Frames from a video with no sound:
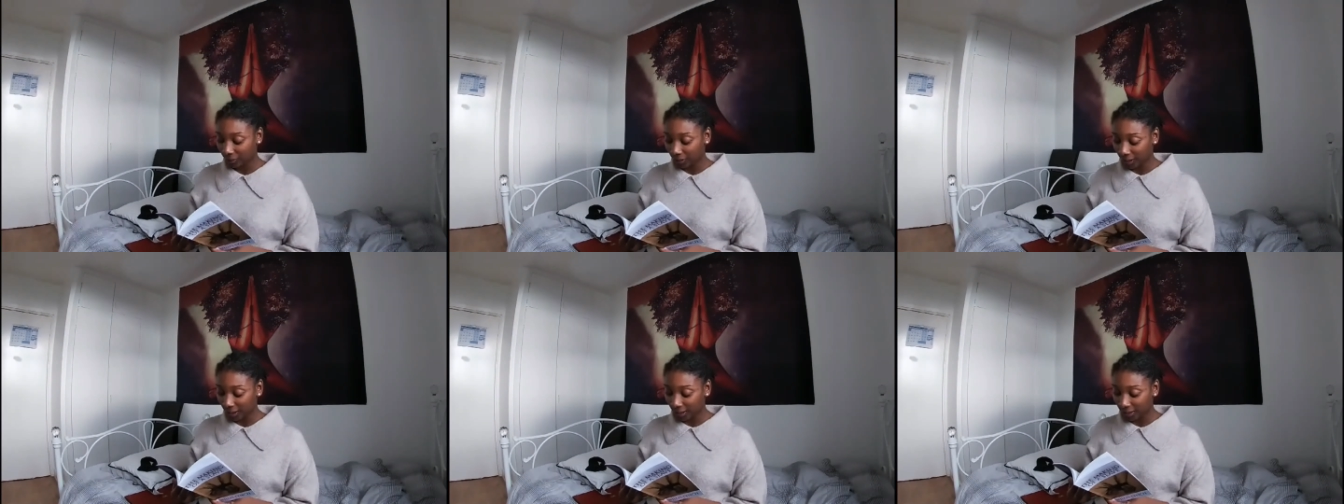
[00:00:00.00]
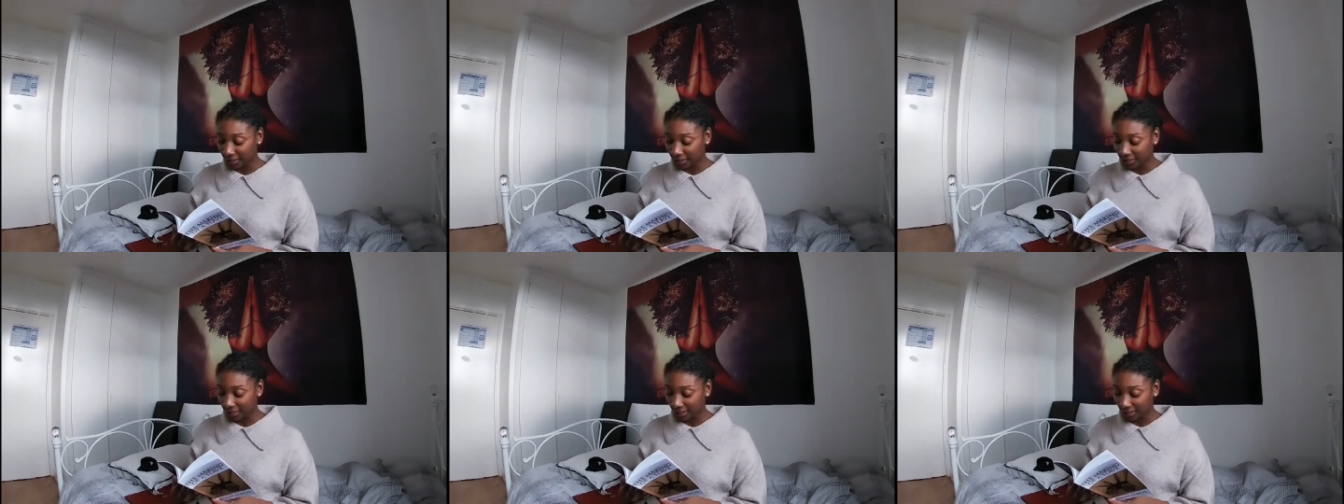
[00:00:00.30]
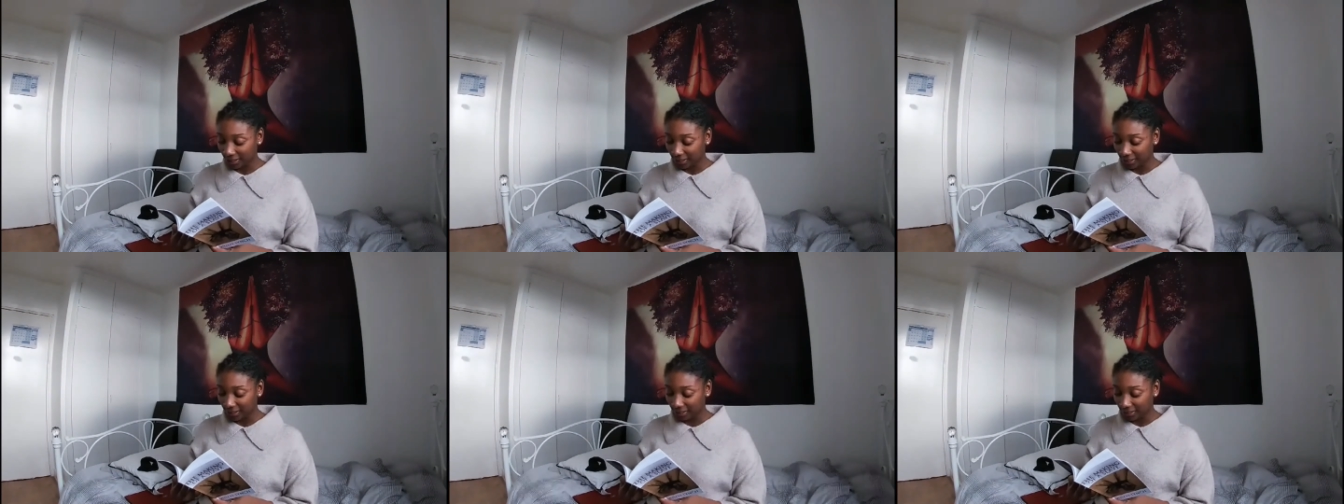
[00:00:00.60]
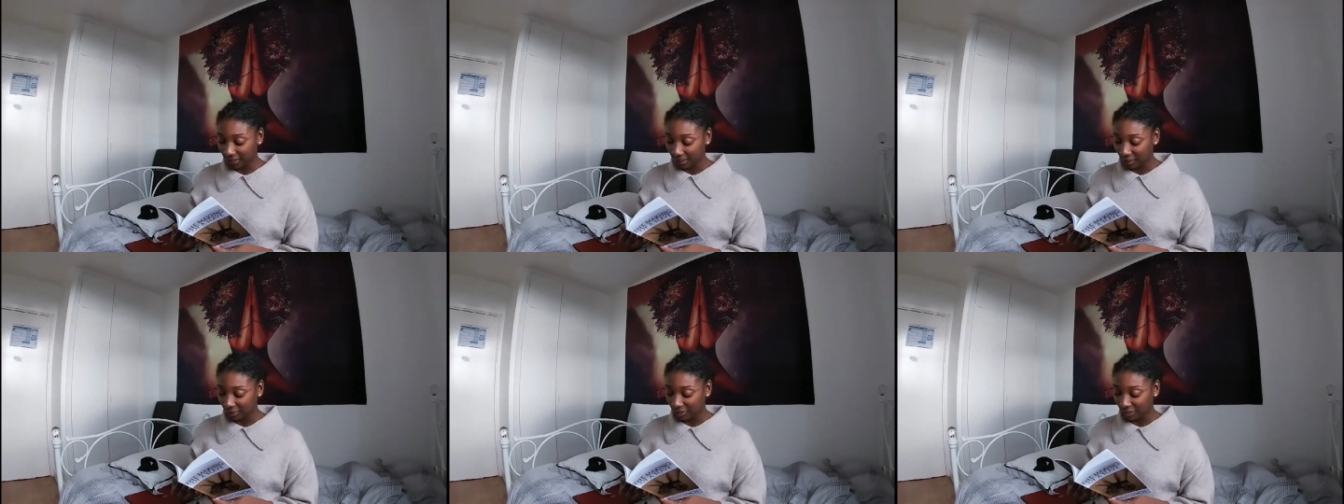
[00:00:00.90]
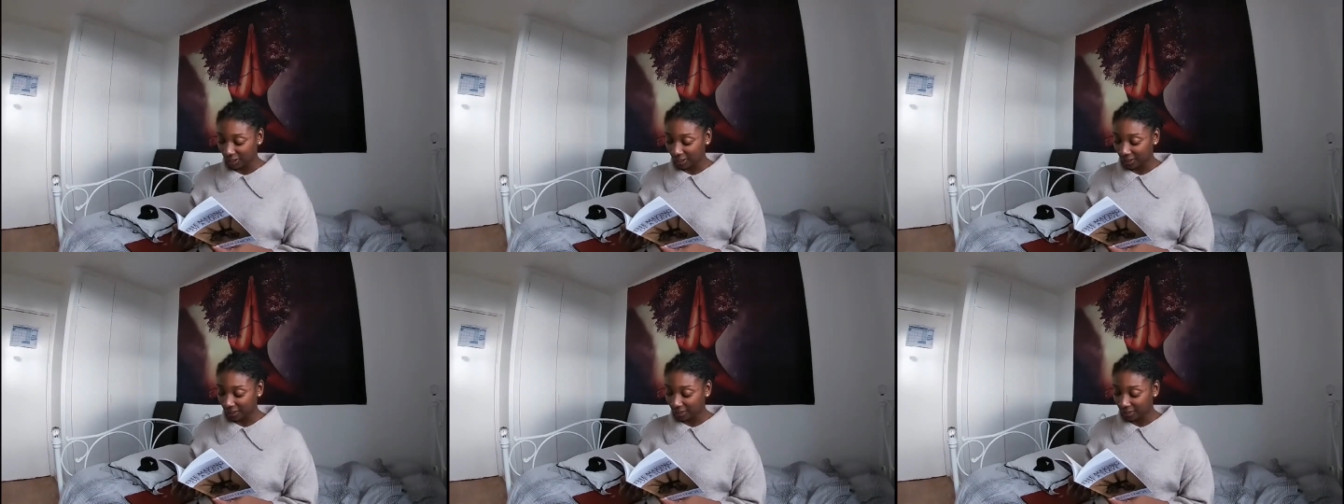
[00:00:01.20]
It is an easy
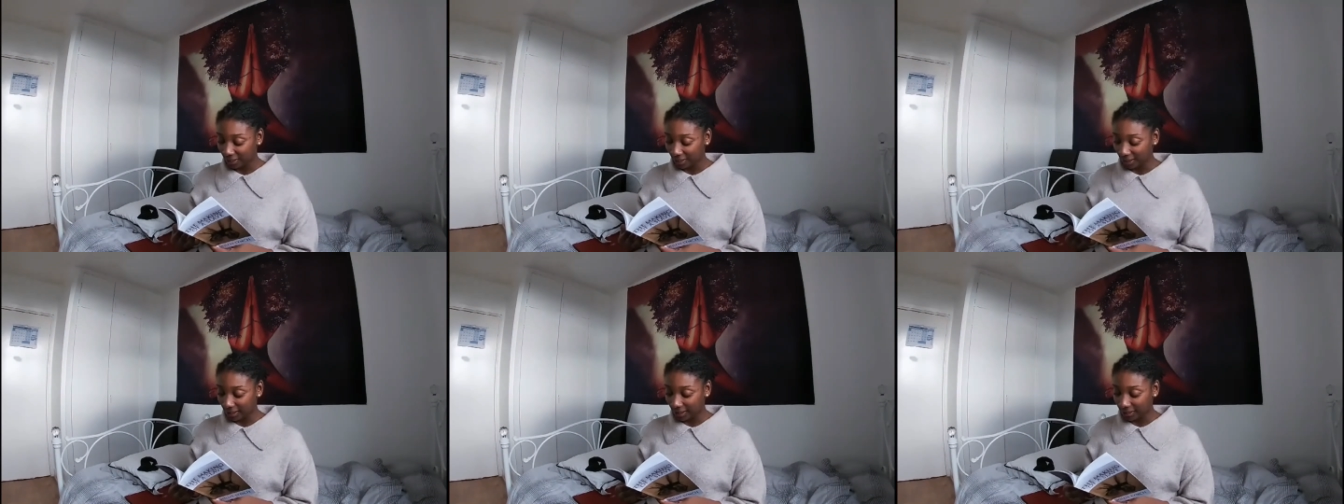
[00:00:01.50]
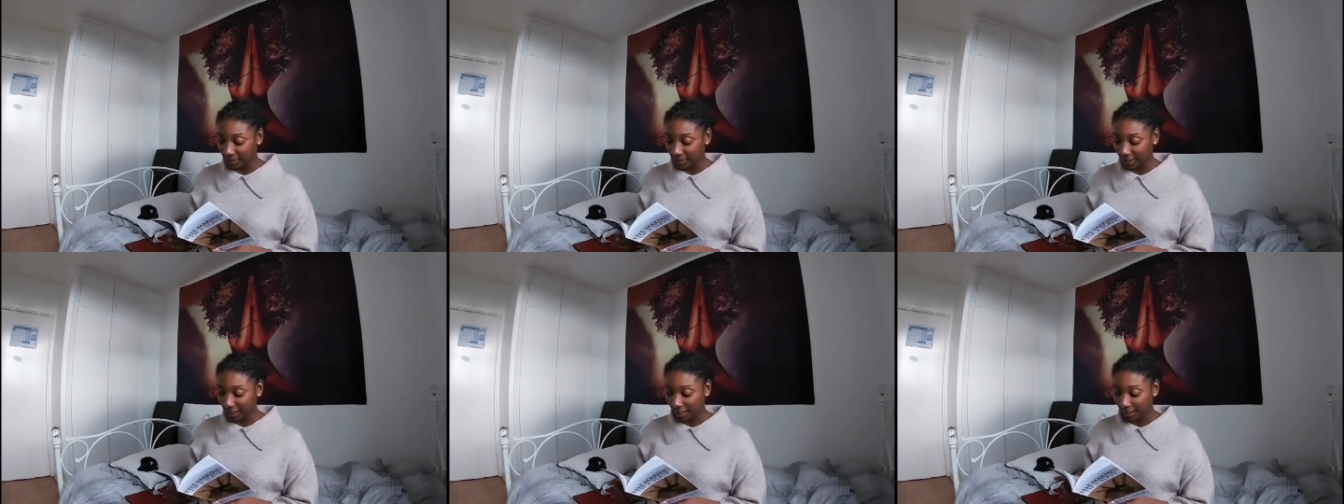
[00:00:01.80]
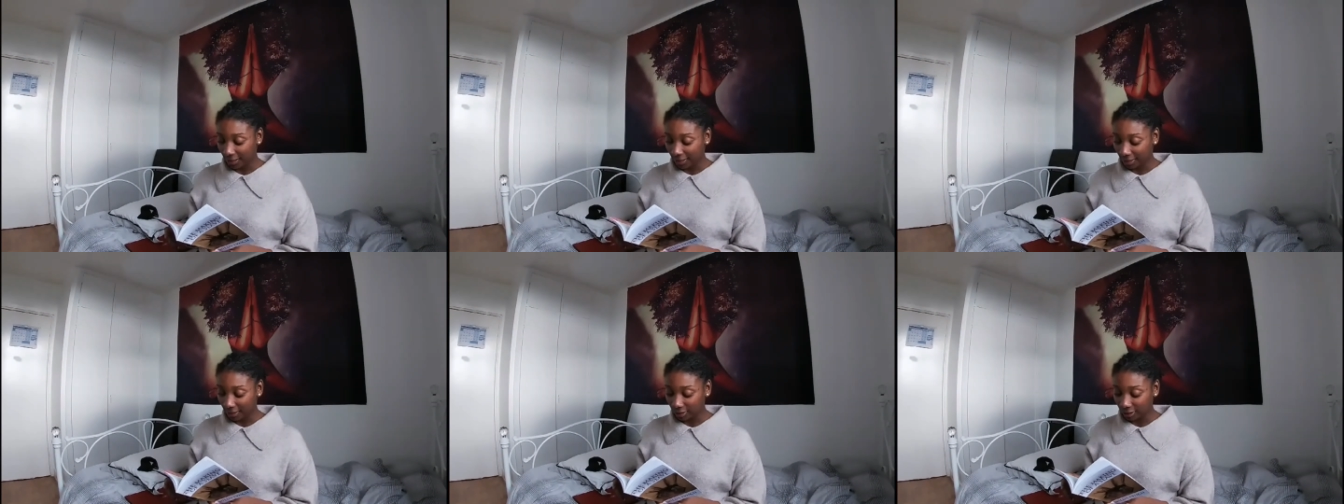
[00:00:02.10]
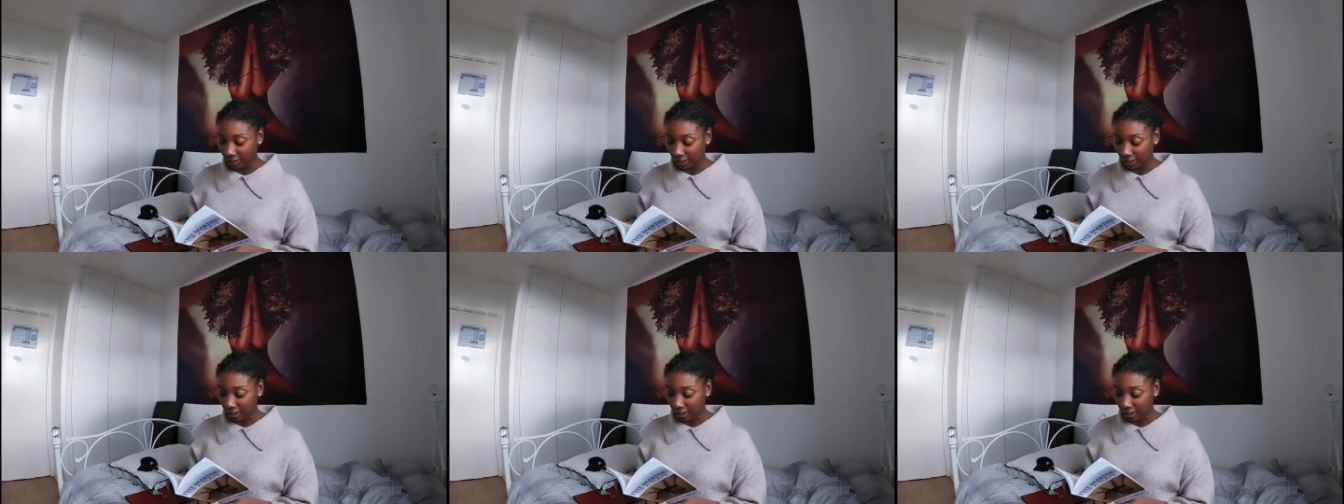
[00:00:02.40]
read. It's like